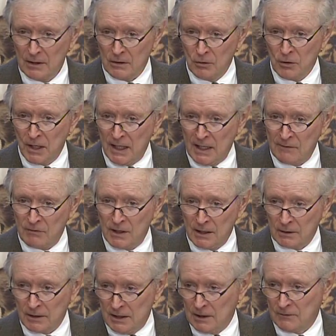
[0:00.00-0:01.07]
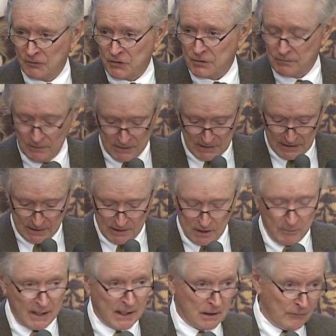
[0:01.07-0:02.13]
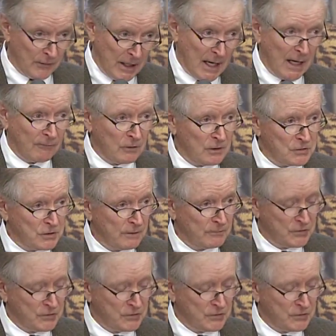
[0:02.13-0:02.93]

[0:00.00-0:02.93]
who gave gifts in the amount on the average of